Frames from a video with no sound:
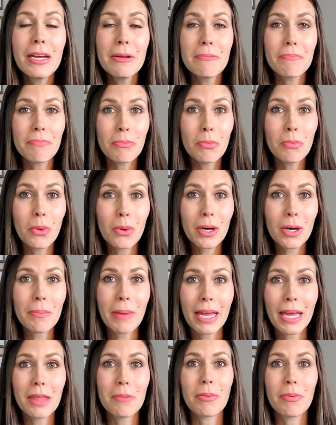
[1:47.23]
more by
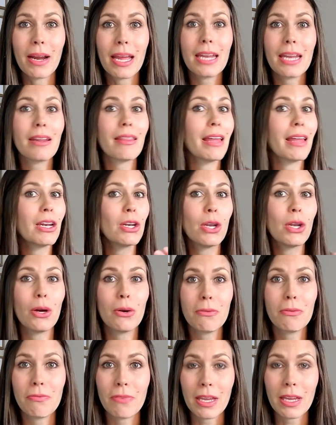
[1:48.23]
the brain than no
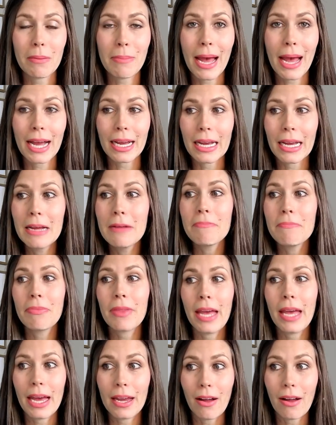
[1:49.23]
feedback
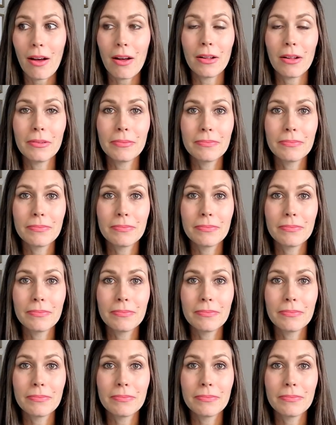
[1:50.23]
at all.